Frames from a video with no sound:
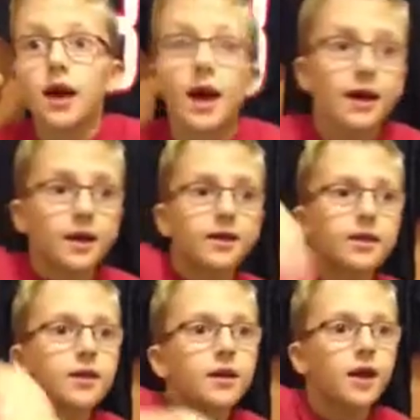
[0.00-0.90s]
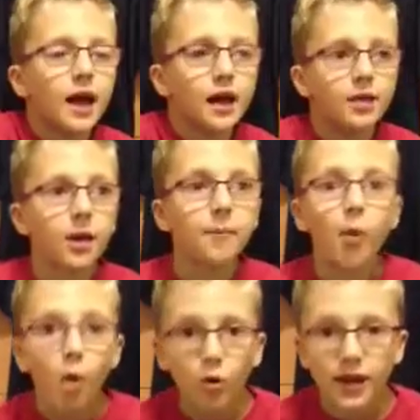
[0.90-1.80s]
and and
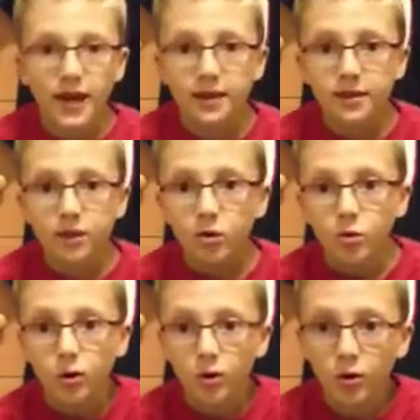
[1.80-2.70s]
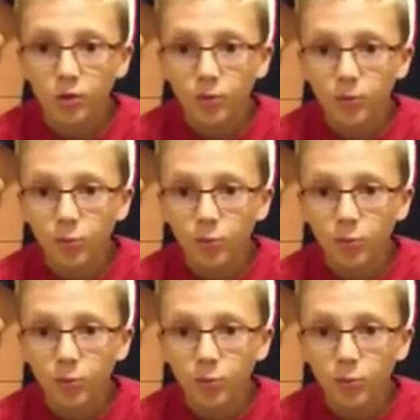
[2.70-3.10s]
Boldin will